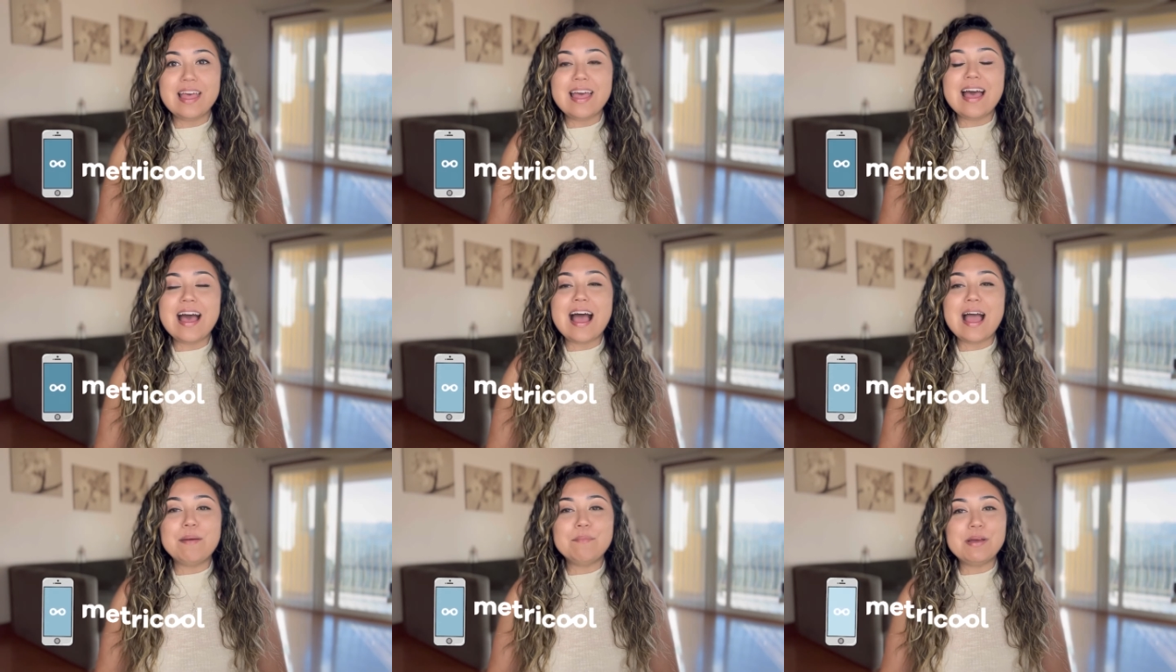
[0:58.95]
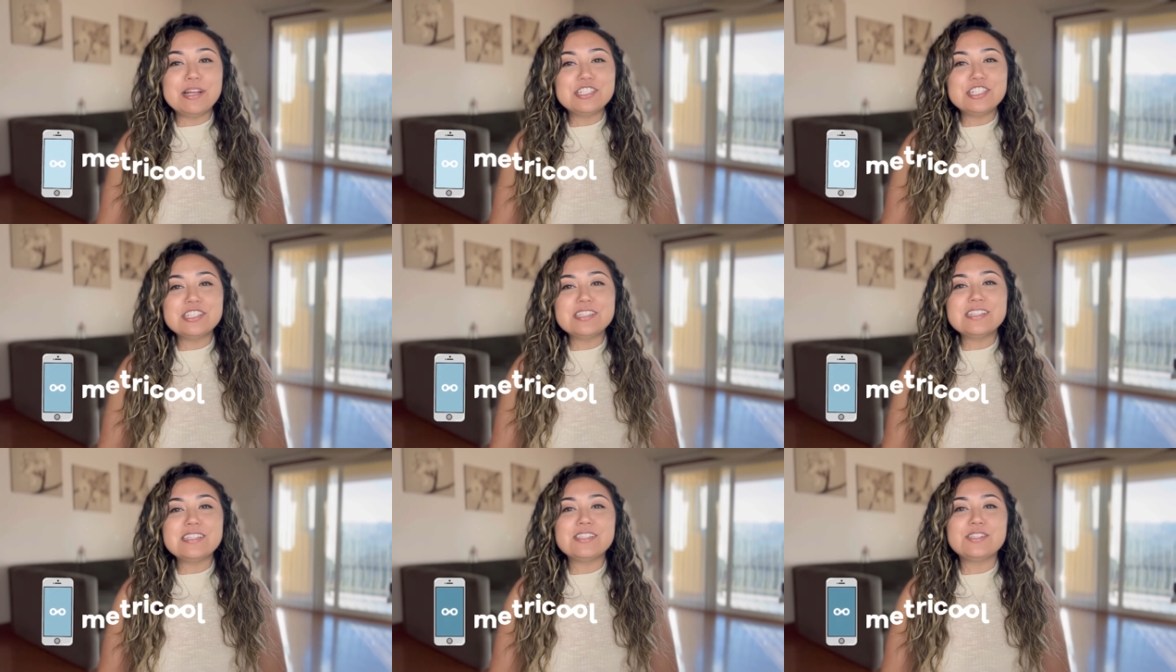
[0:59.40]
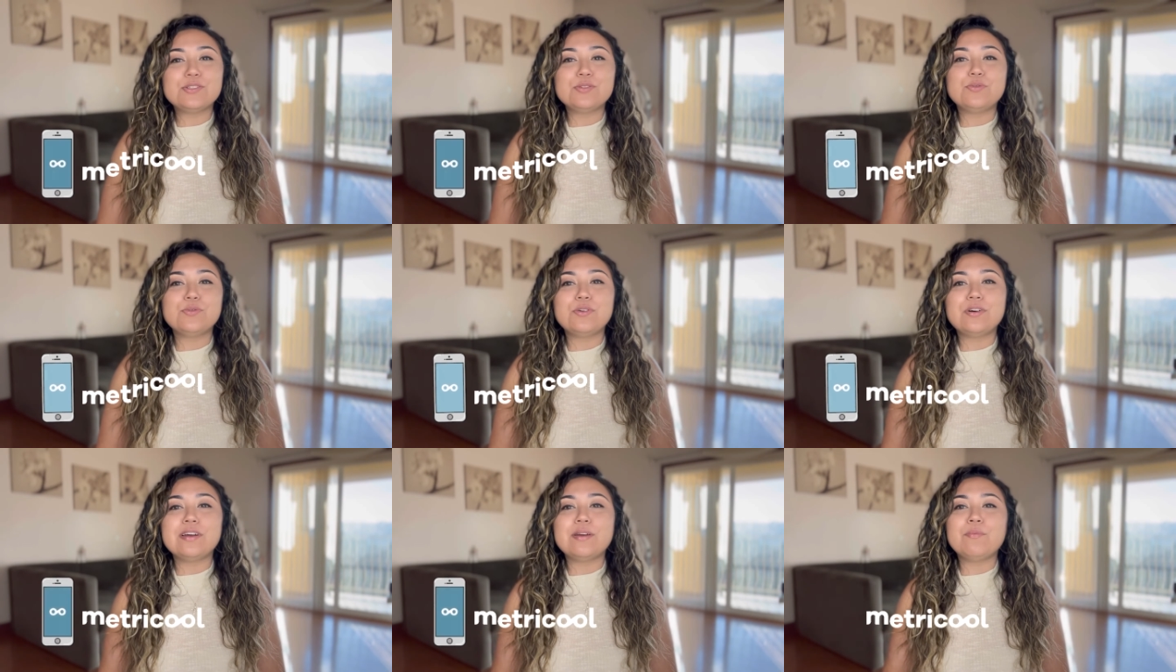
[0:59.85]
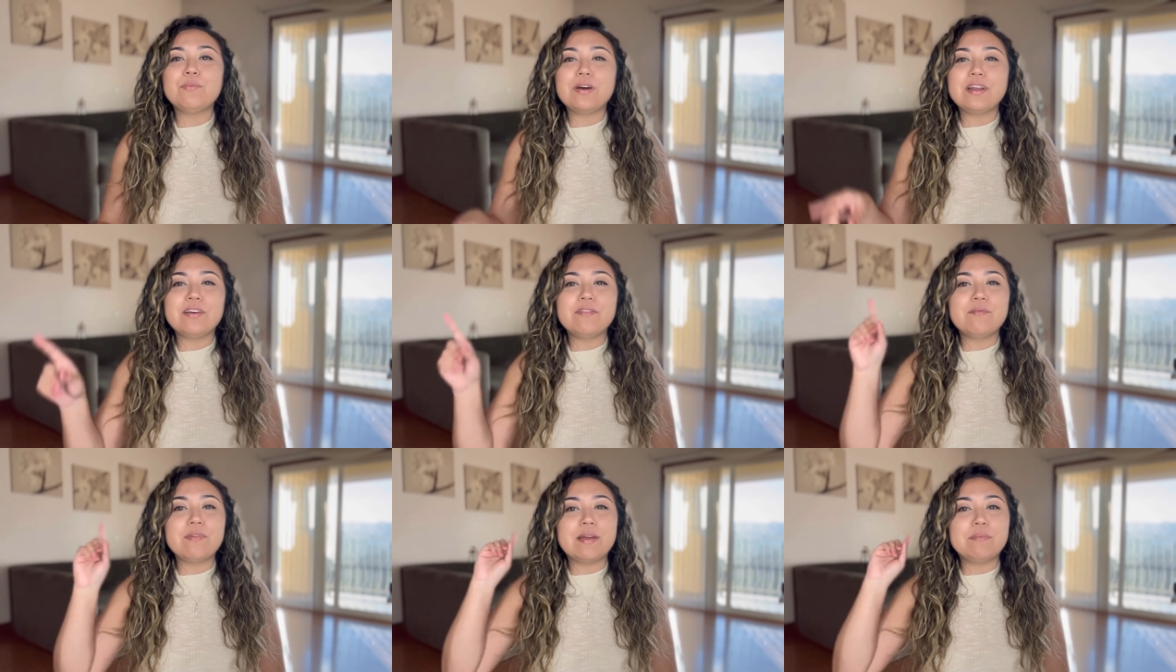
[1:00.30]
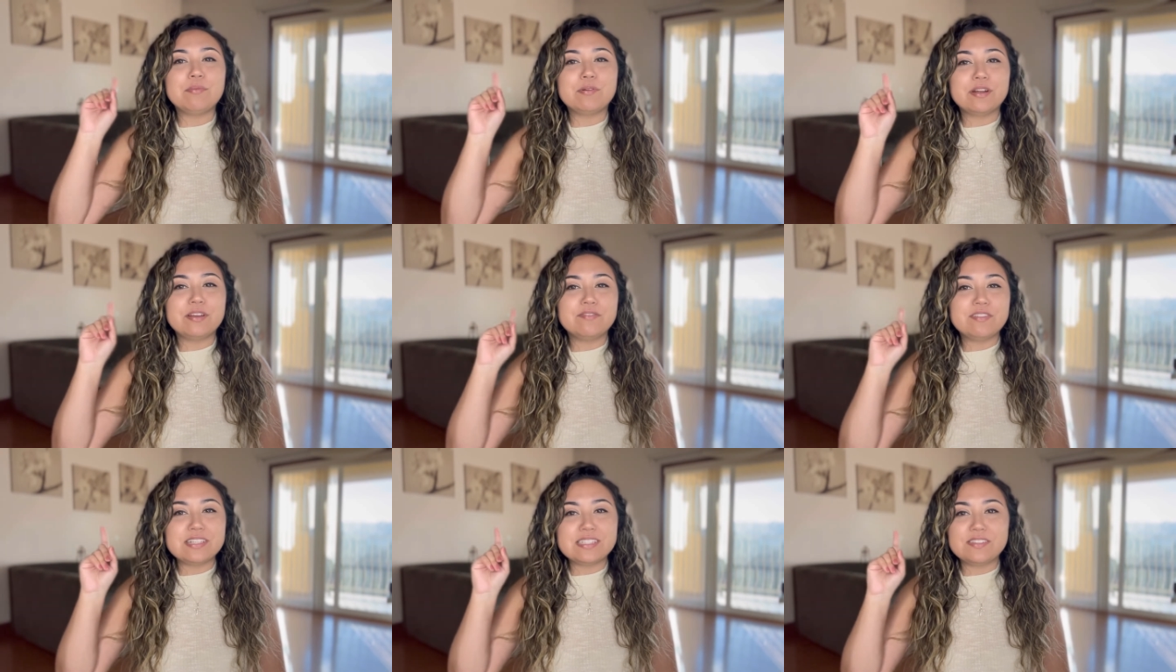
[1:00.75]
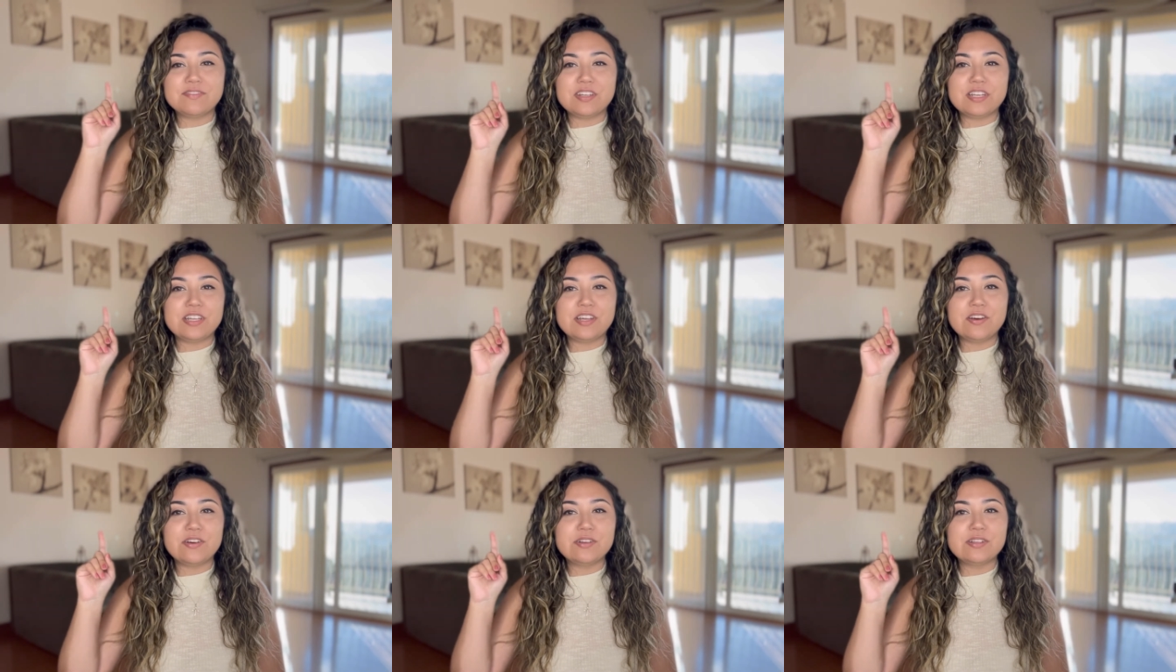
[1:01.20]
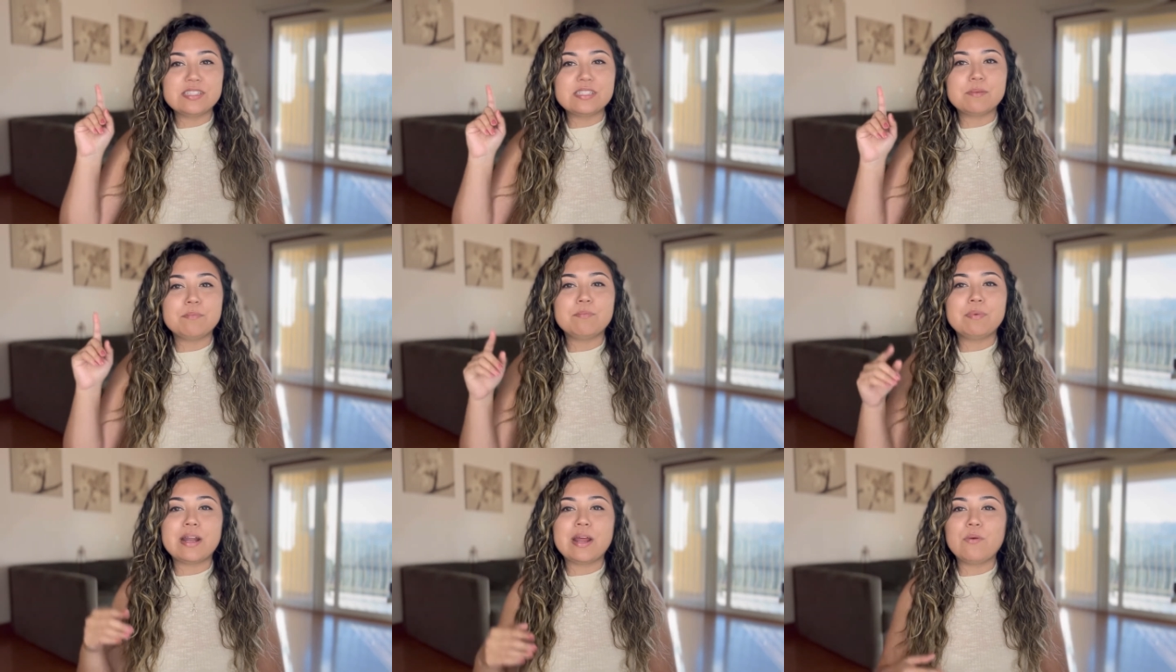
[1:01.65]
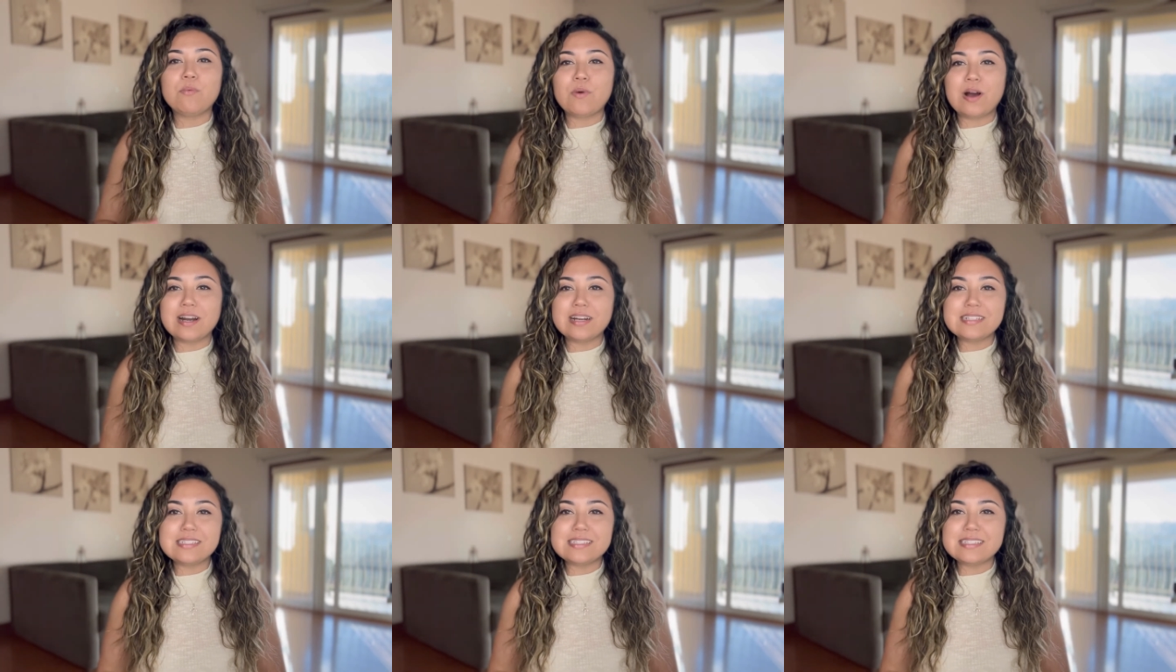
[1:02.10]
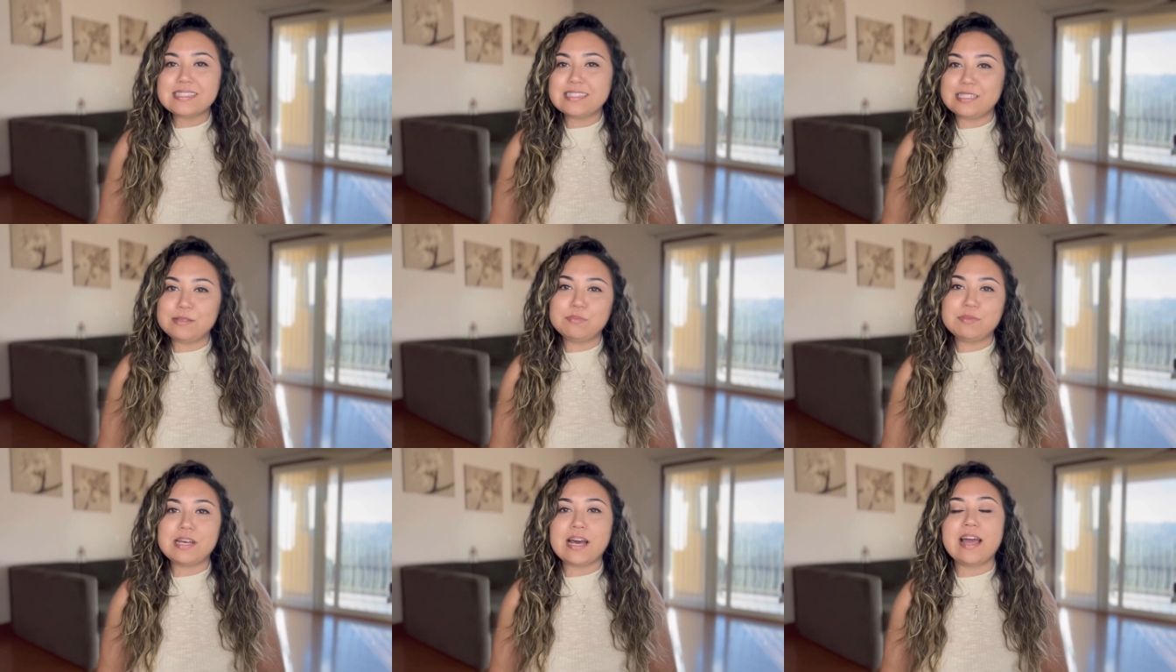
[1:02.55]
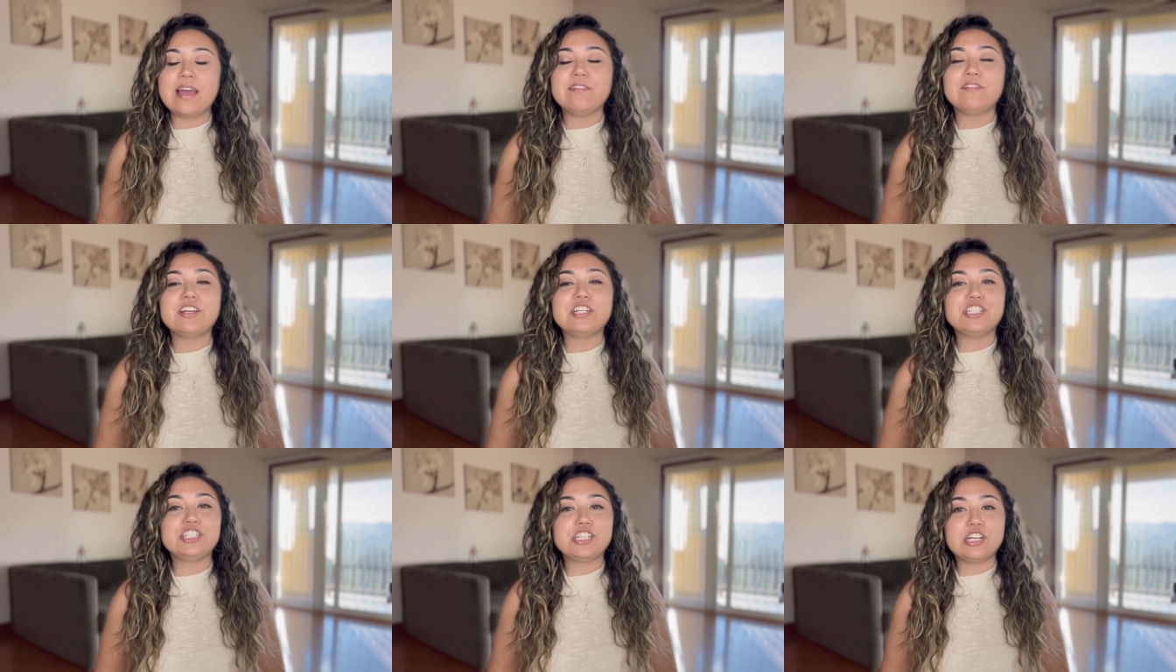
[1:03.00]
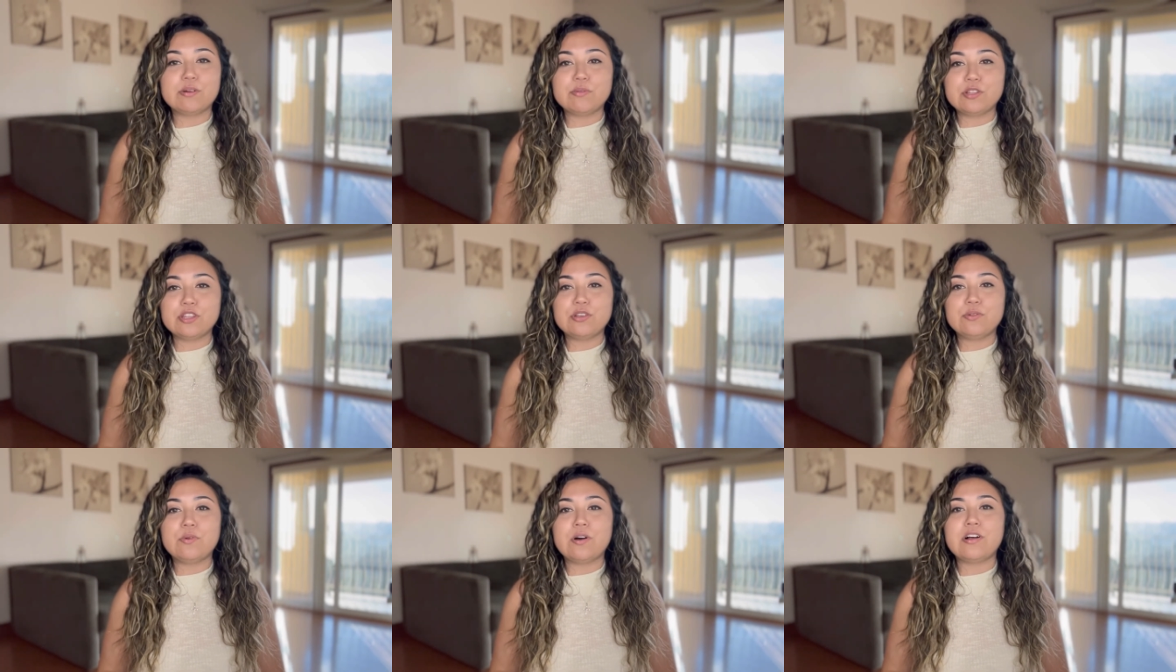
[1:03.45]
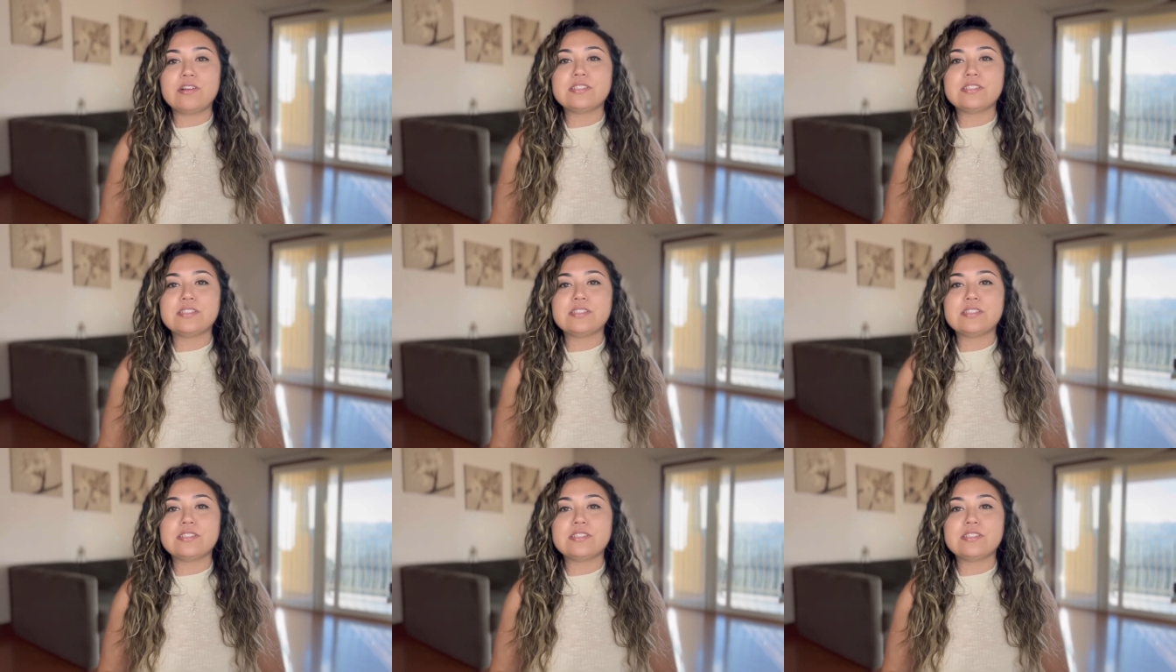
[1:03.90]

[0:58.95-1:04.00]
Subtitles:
I mentioned this tool in one of my previous videos, but I wanted to deep dive and share with you all